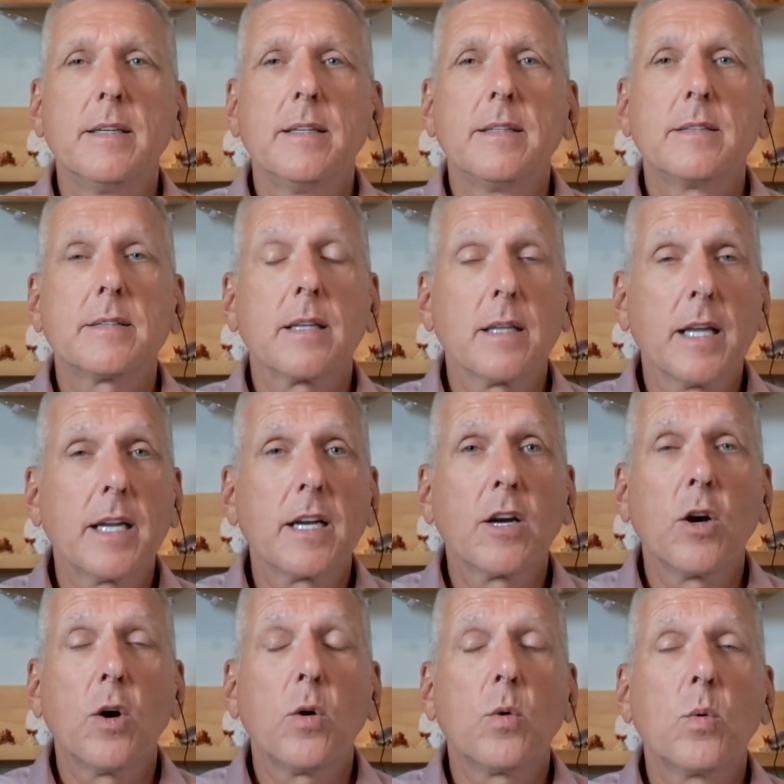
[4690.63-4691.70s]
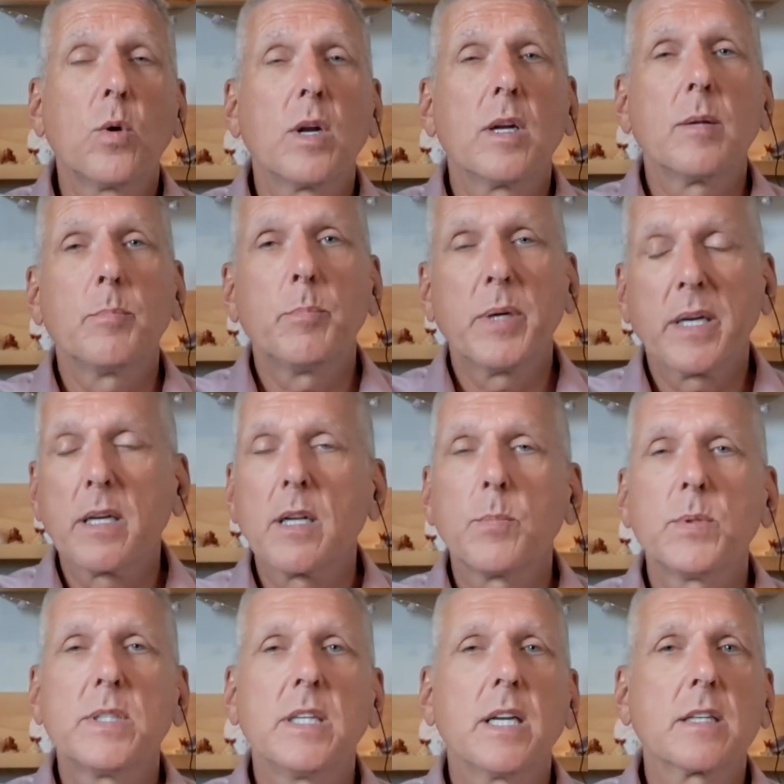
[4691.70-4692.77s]
Is to let it go, pick it up
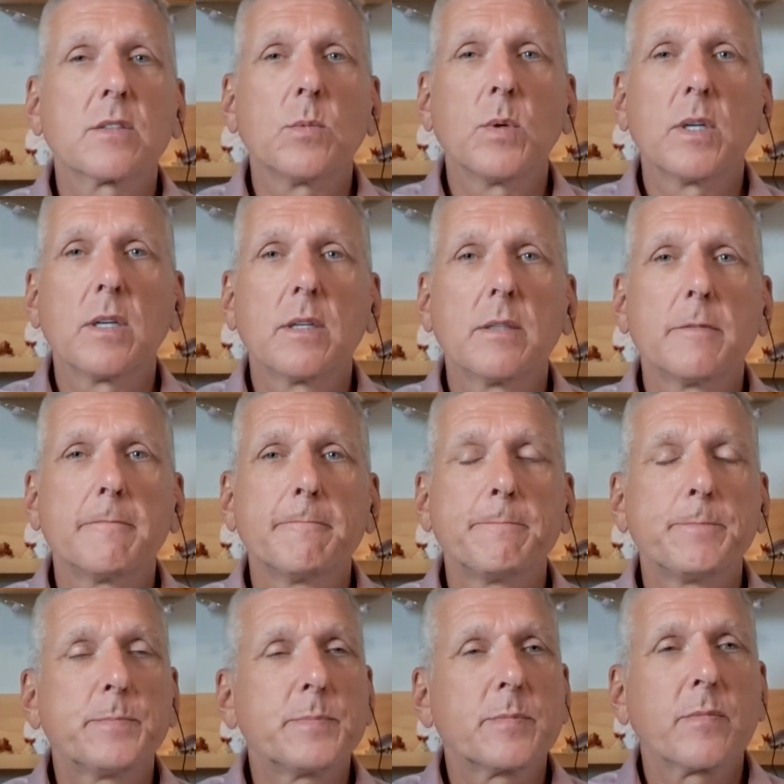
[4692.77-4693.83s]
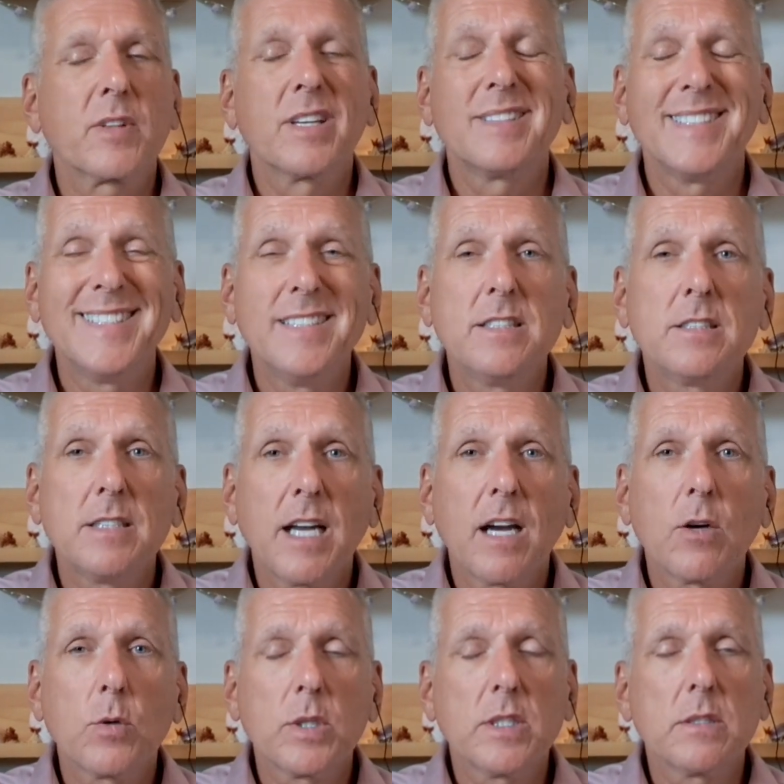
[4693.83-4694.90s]
with the next one. Because each
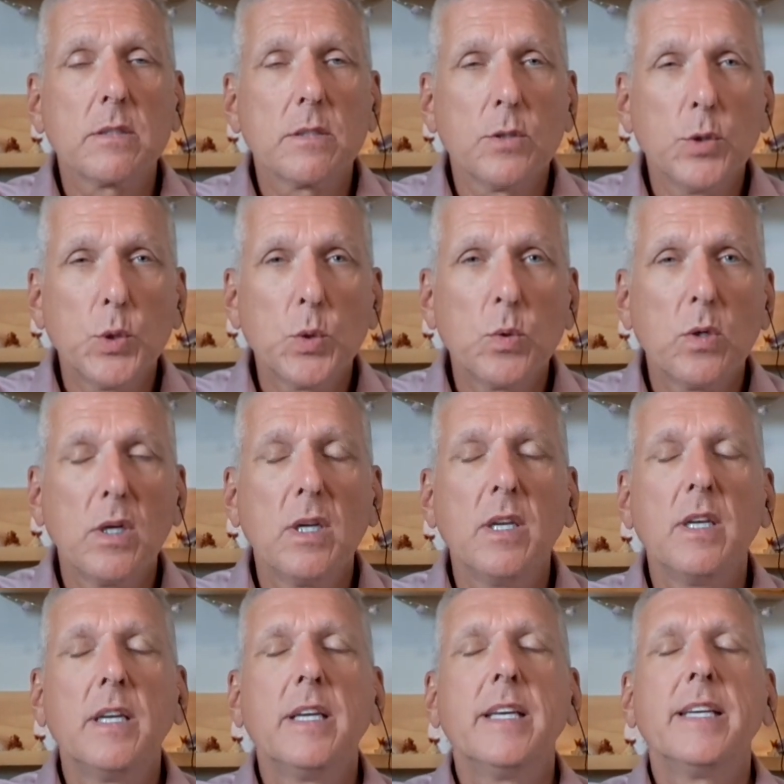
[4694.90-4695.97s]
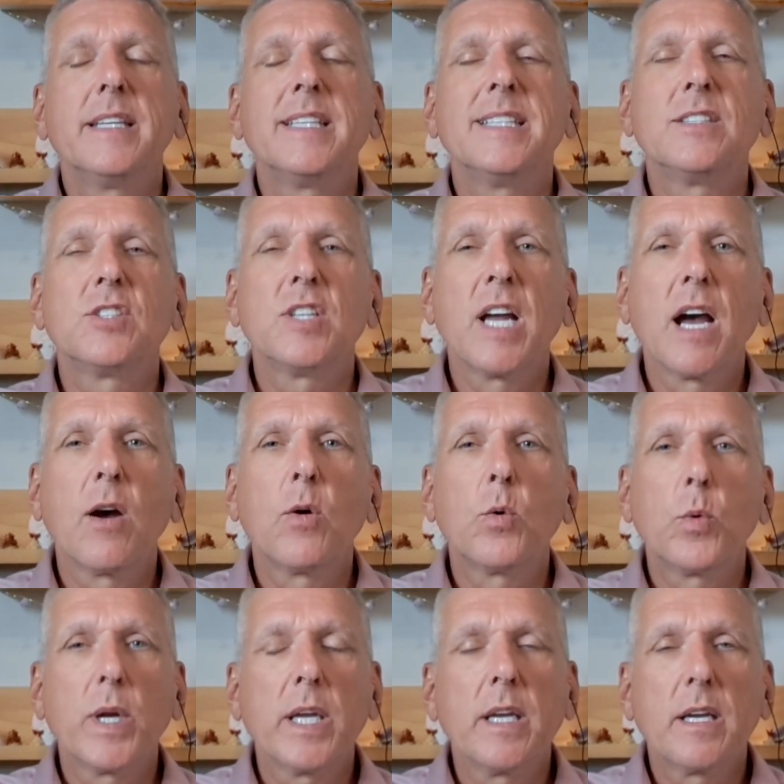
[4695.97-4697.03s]
now is new. Each now
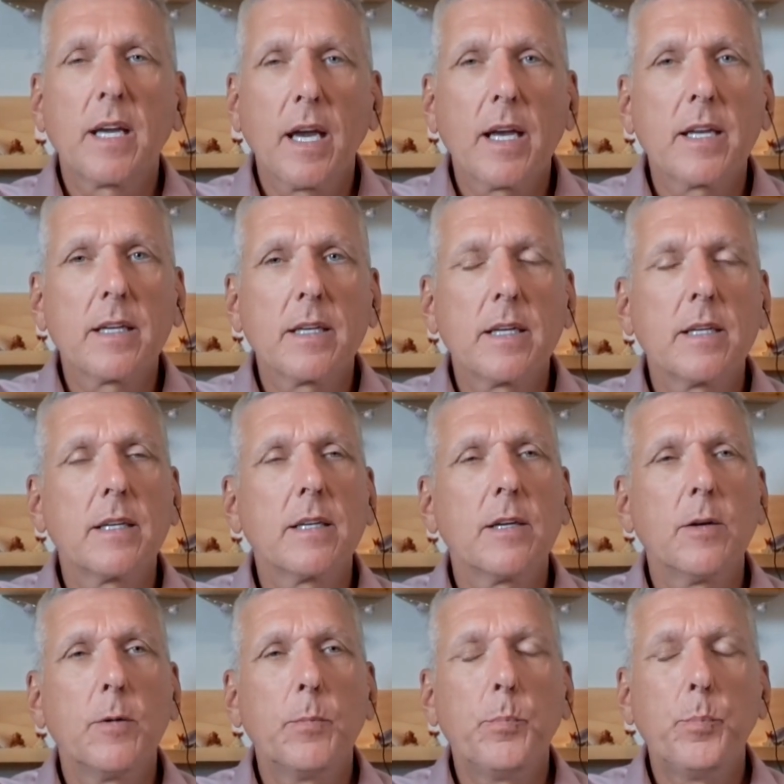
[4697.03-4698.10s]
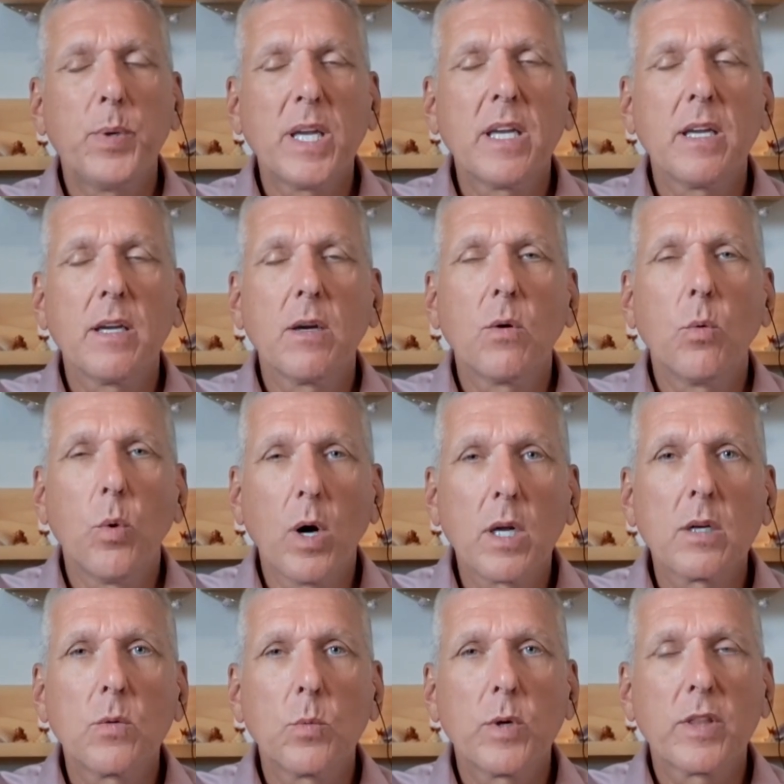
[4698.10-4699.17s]
we can be
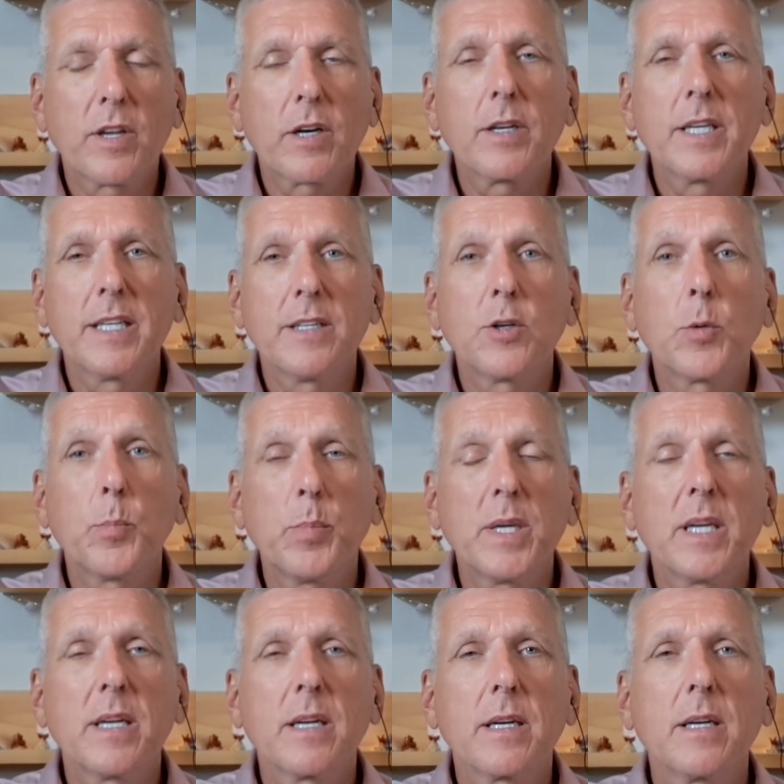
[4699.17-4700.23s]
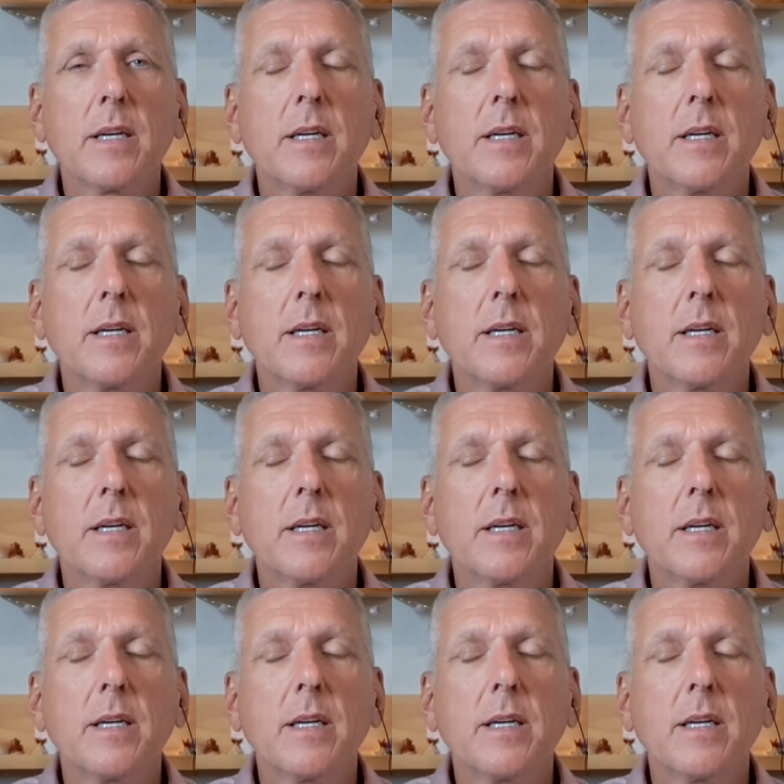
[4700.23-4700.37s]
one with our inner being.